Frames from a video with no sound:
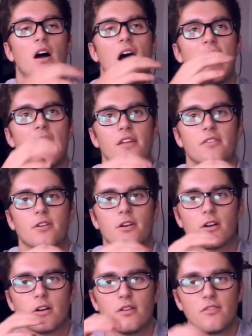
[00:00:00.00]

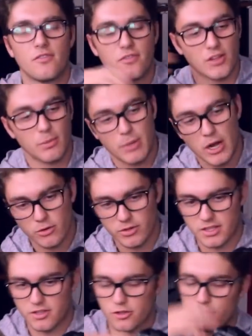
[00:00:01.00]
either flip out,
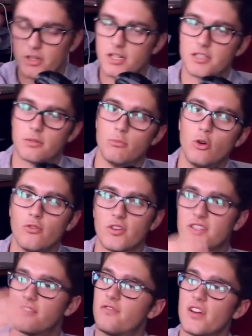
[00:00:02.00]
like the screen doesn't move,
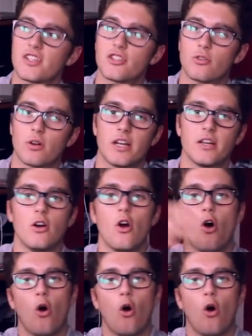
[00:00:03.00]
it's a fixed screen,